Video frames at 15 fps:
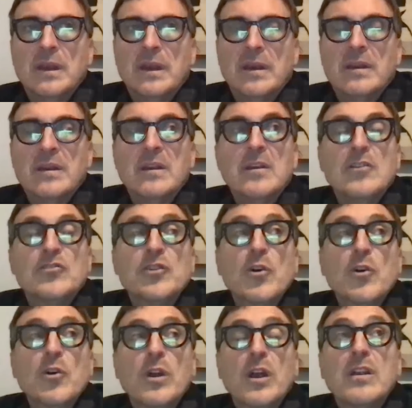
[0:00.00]
Yeah.
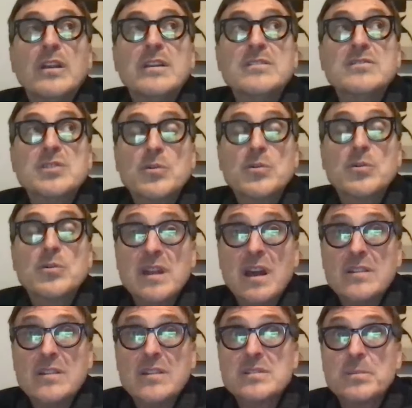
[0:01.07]
So it's
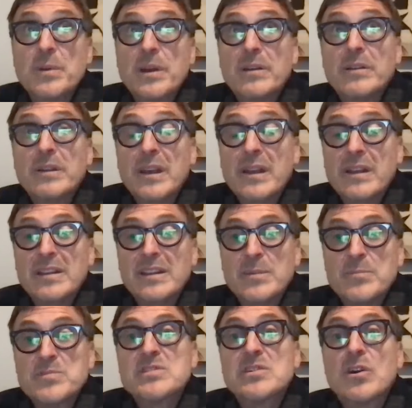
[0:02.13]
not just about getting
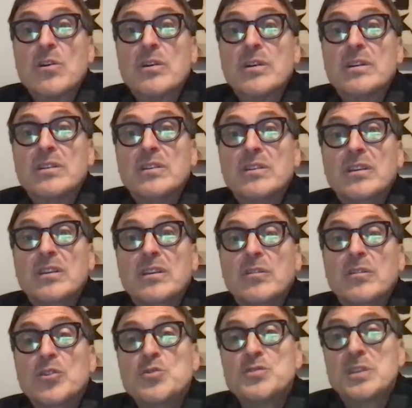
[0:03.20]
them started
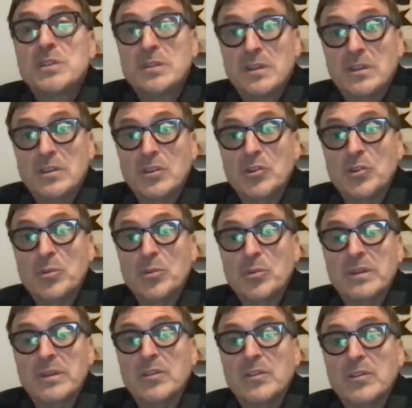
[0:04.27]
using the cube
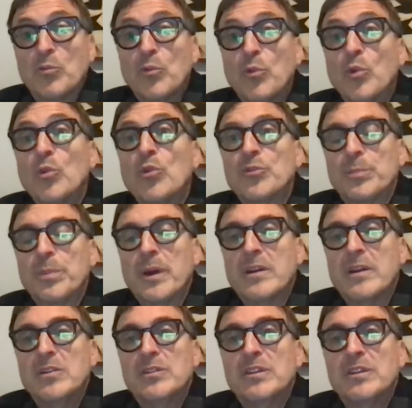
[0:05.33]
and the rules
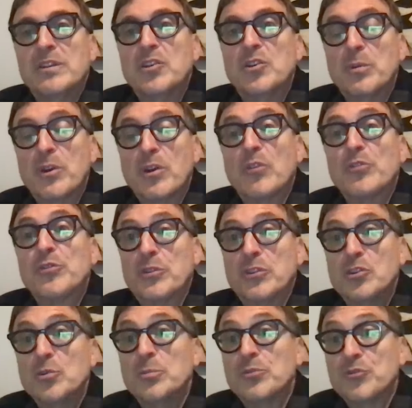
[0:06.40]
behind using the cube, but
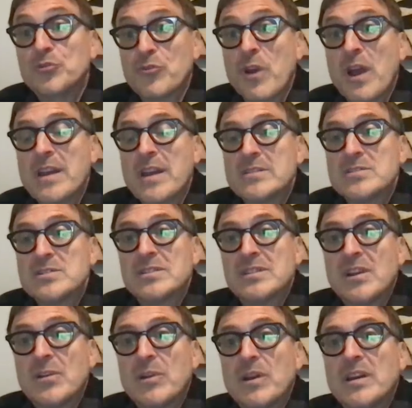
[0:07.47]
also cube strategy.
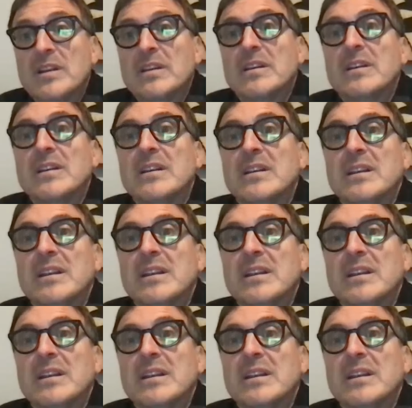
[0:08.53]
Is that right?